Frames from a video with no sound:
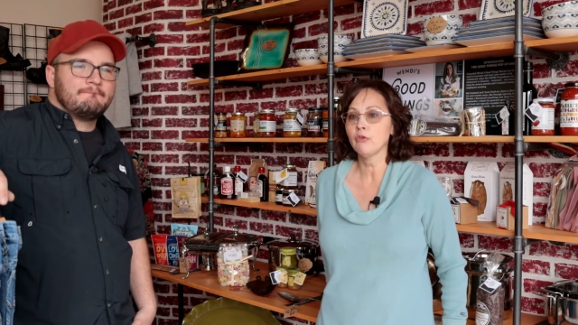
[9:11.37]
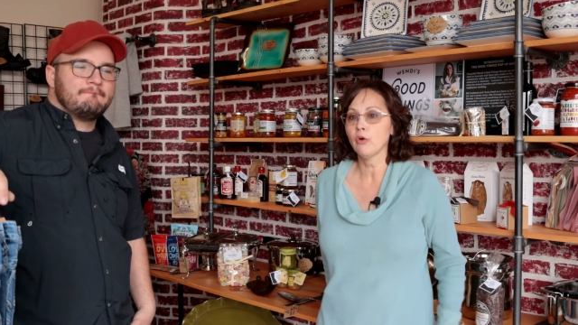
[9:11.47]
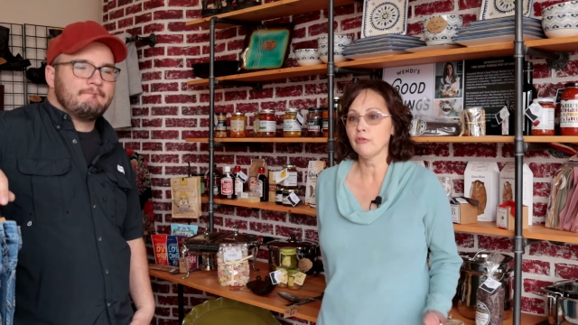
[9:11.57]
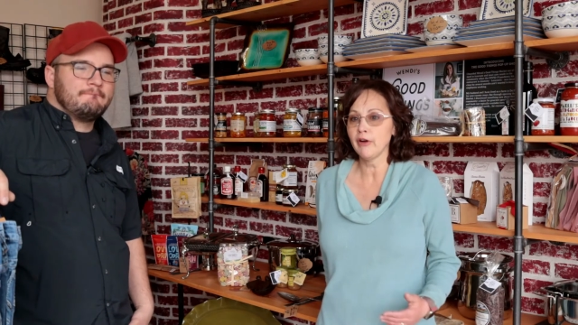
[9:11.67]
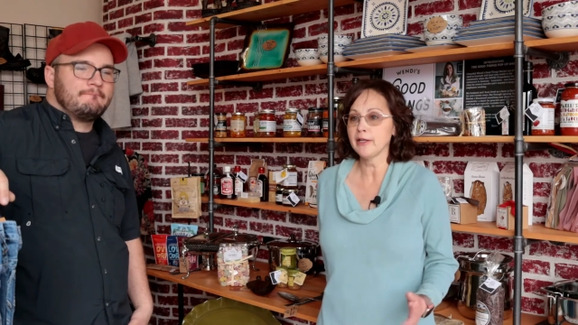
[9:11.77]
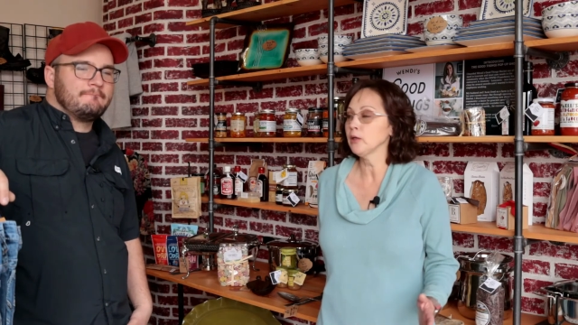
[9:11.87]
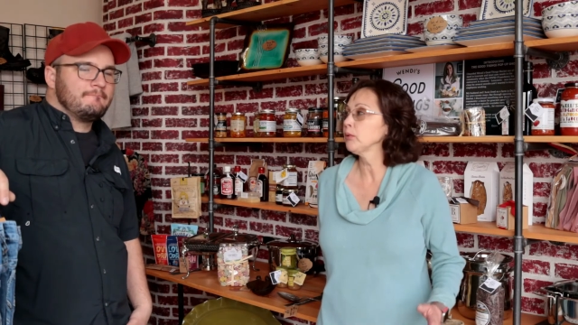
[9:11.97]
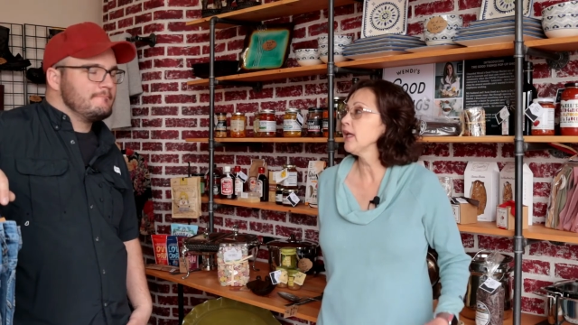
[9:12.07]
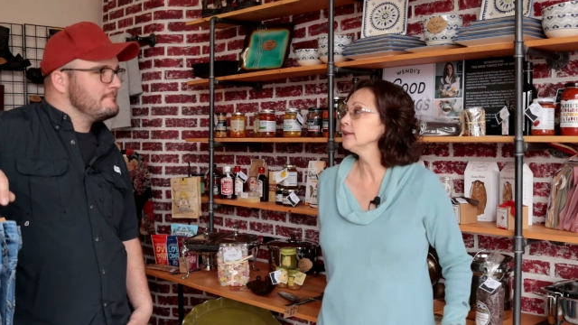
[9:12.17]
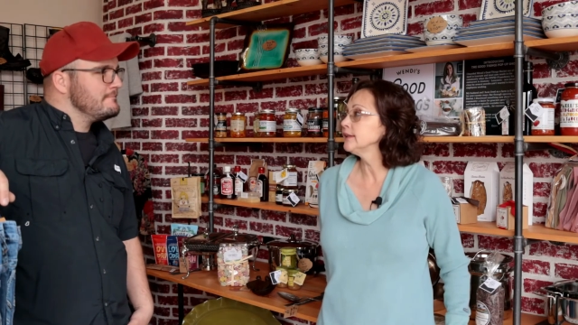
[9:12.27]
Speaker 1: for Finer
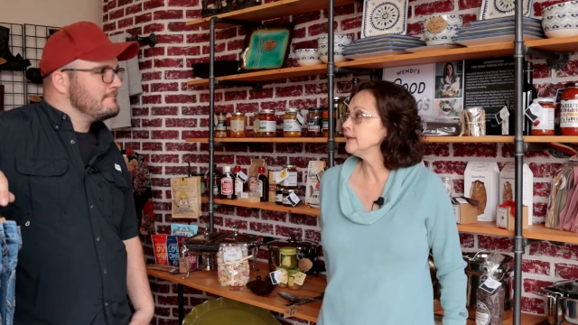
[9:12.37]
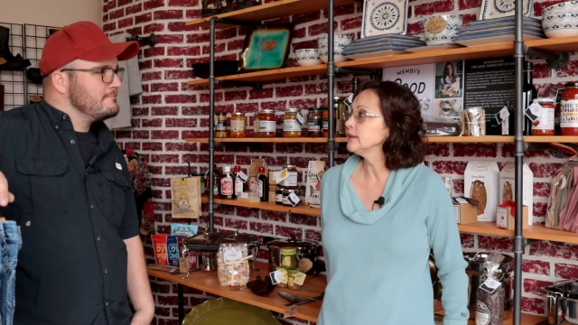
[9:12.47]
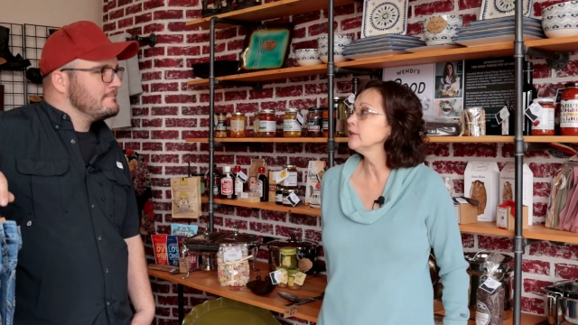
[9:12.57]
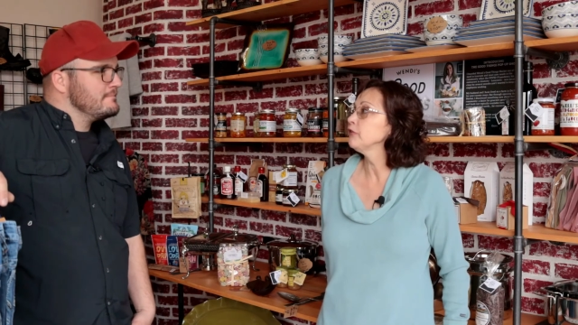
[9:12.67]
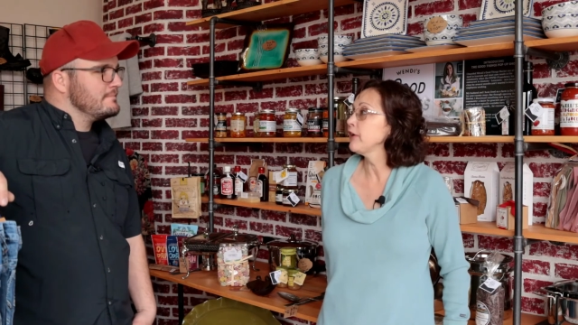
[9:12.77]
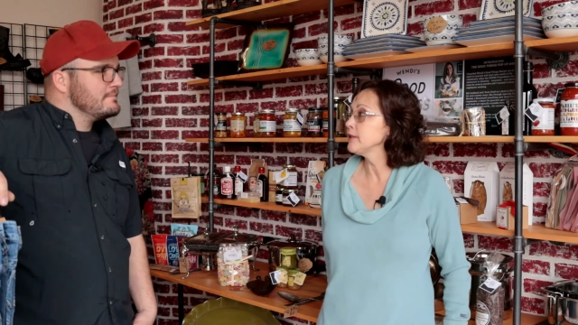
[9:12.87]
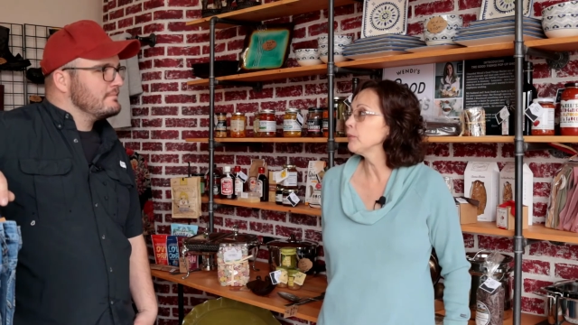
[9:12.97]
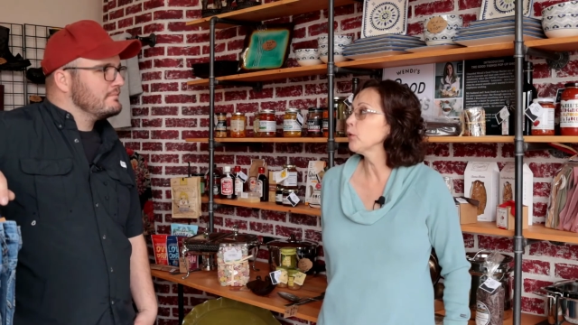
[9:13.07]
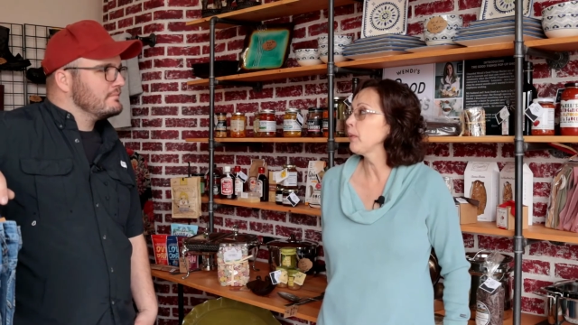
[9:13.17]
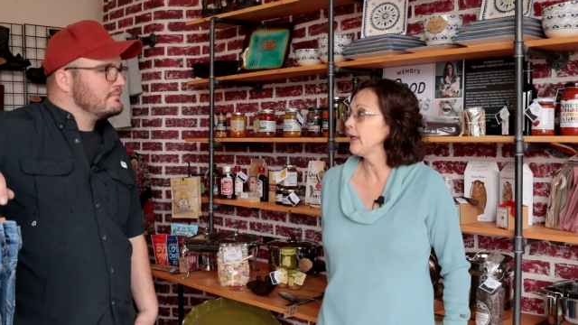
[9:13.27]
Blessings and a
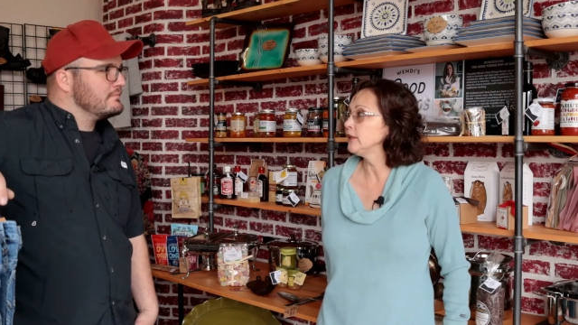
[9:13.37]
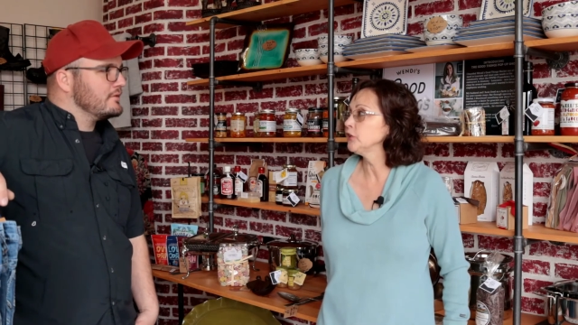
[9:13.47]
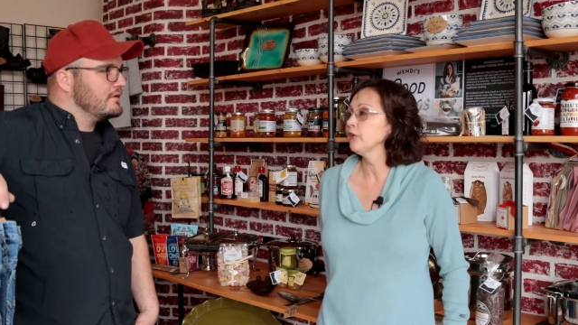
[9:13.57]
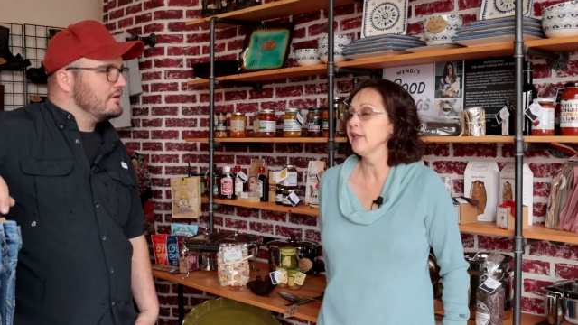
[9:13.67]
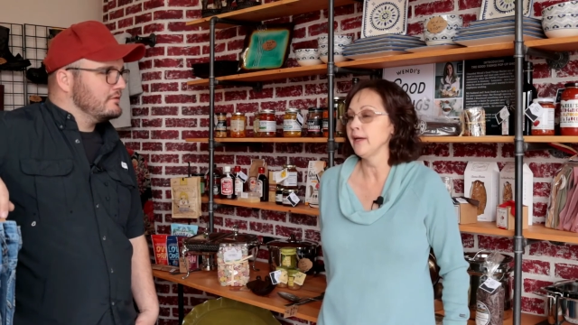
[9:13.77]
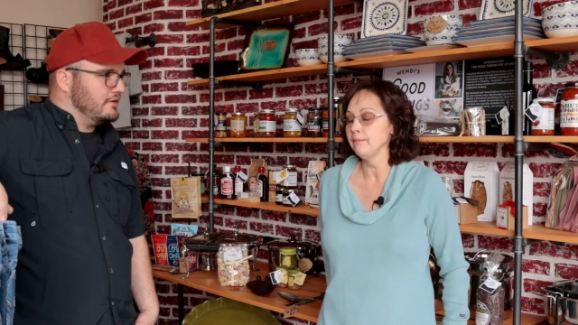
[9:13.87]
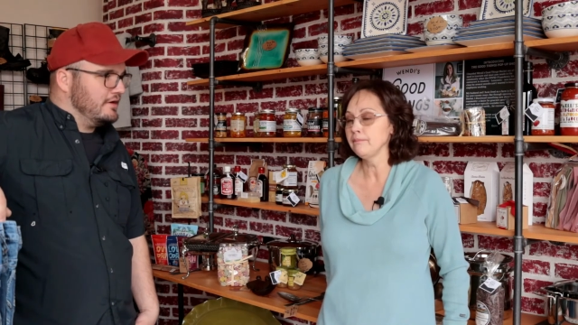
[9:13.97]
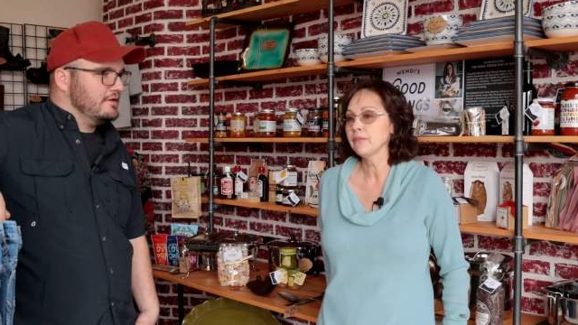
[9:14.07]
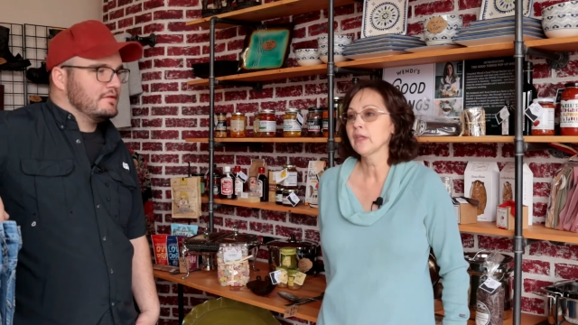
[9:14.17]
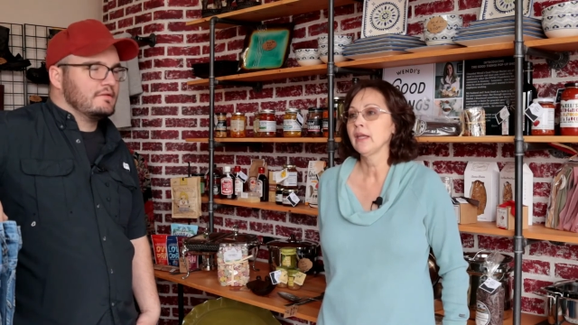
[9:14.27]
Facebook page for them. Right.